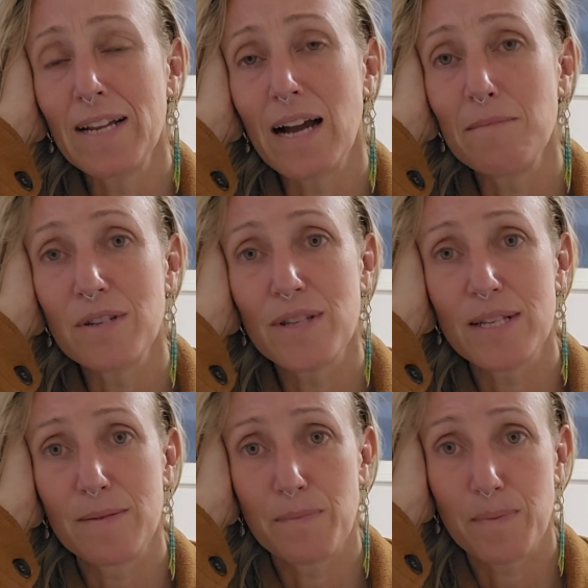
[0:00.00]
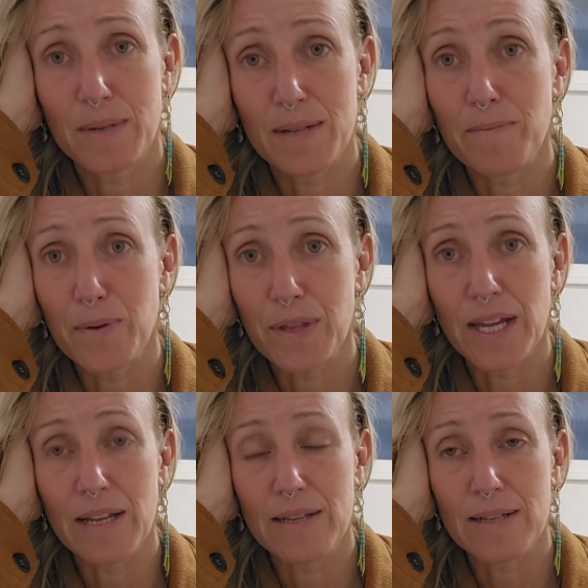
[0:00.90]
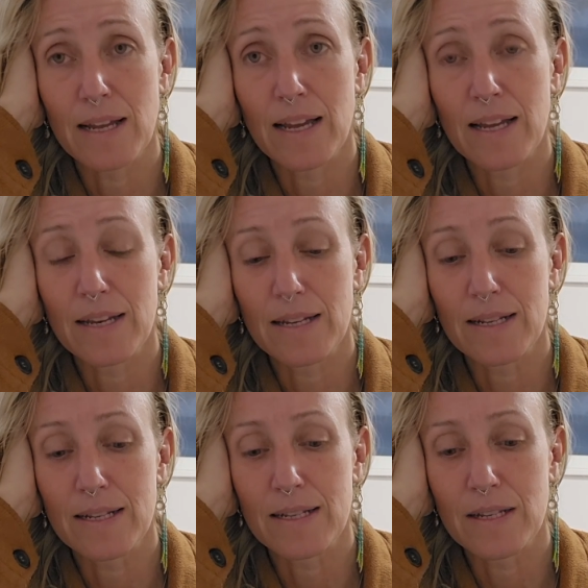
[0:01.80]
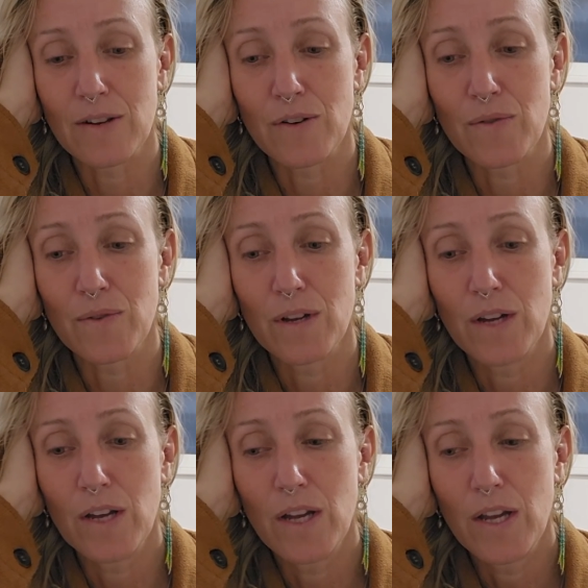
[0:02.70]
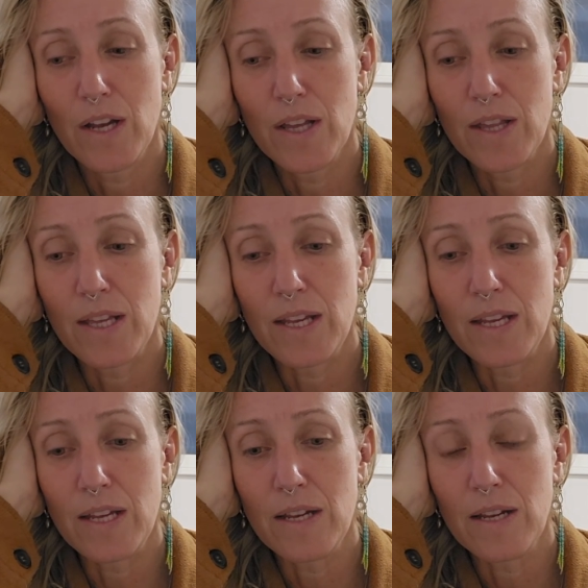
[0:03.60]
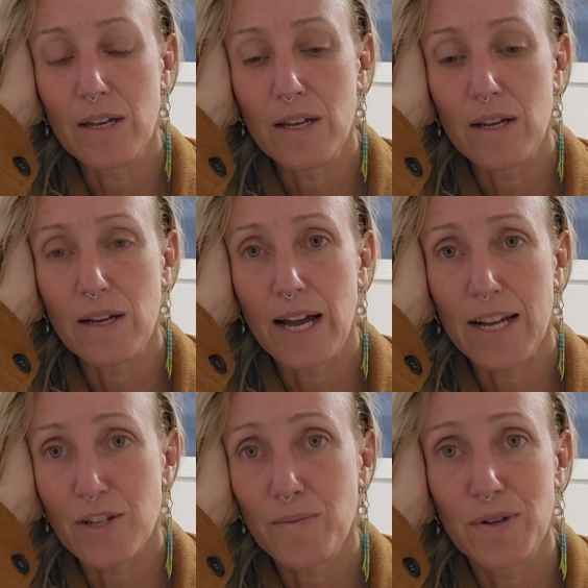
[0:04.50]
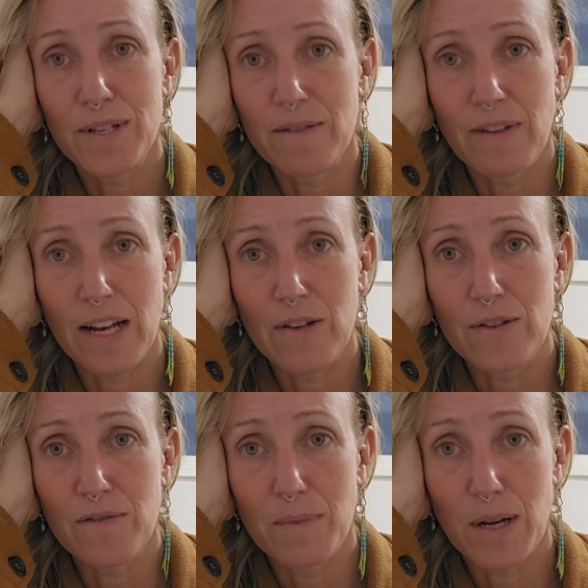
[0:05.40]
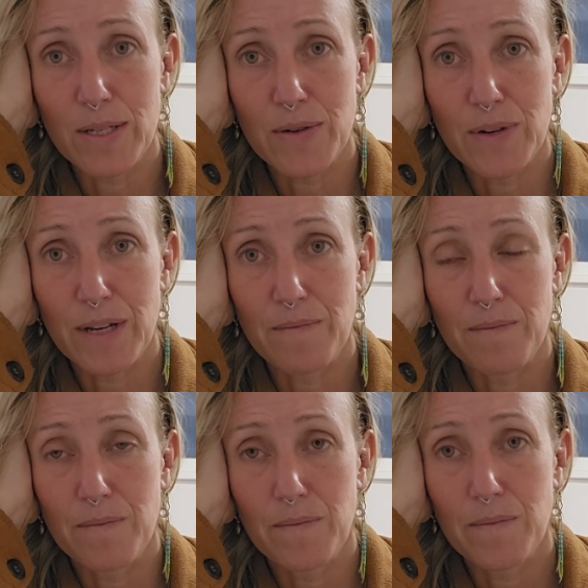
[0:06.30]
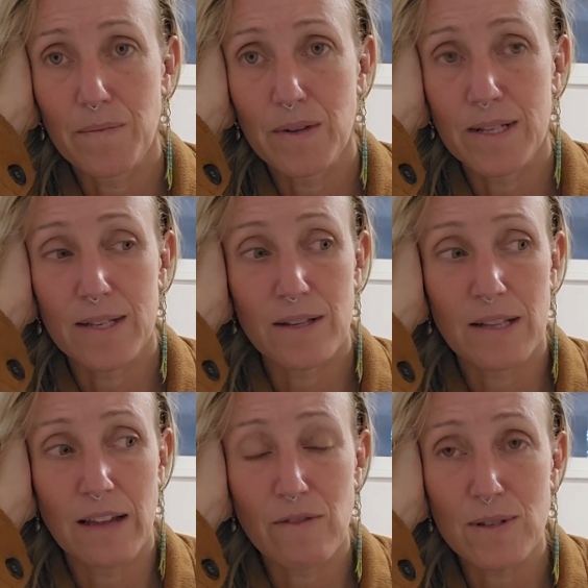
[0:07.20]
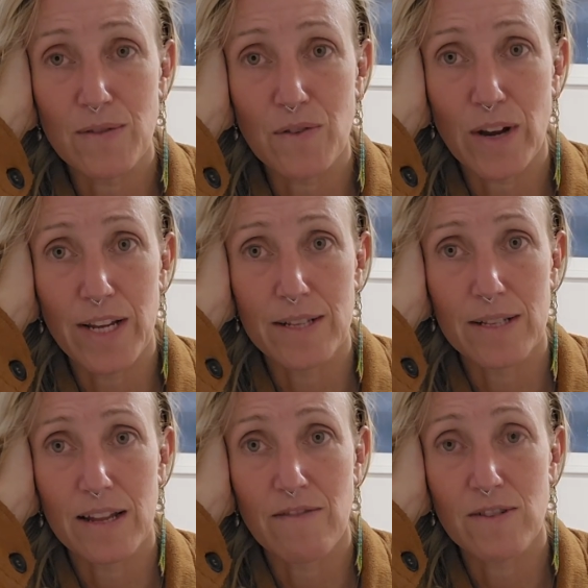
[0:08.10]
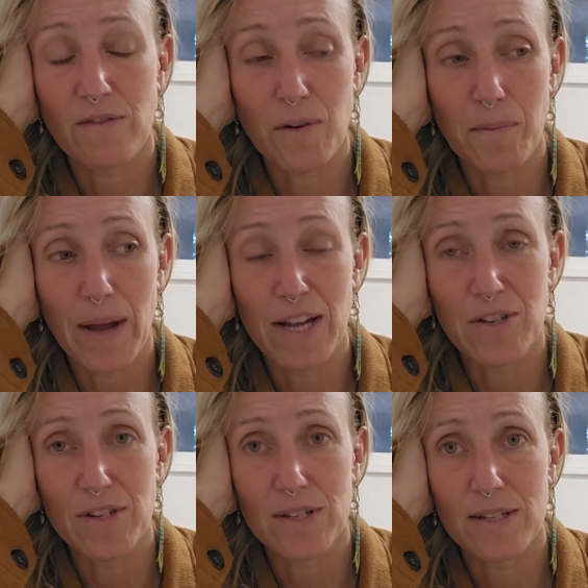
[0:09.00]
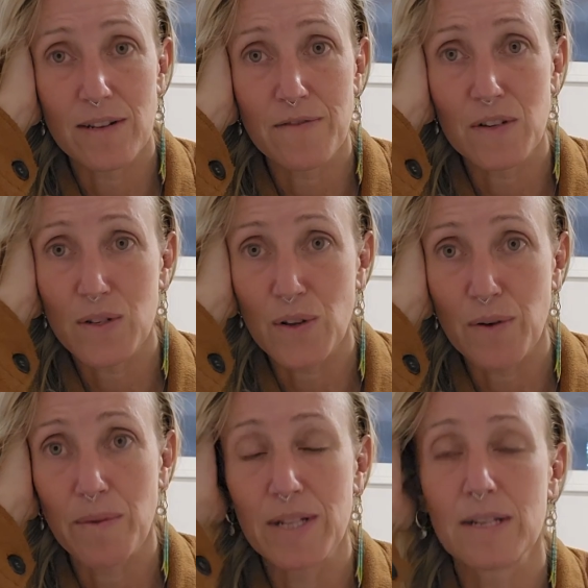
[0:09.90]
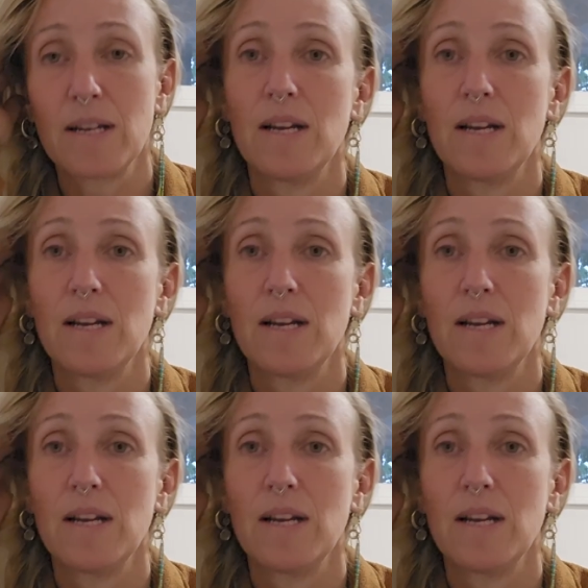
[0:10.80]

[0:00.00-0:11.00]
come to the simple things, and it's, you know, the attributes and values of mastery. It's levels of grace, levels of compassion, self-discernment,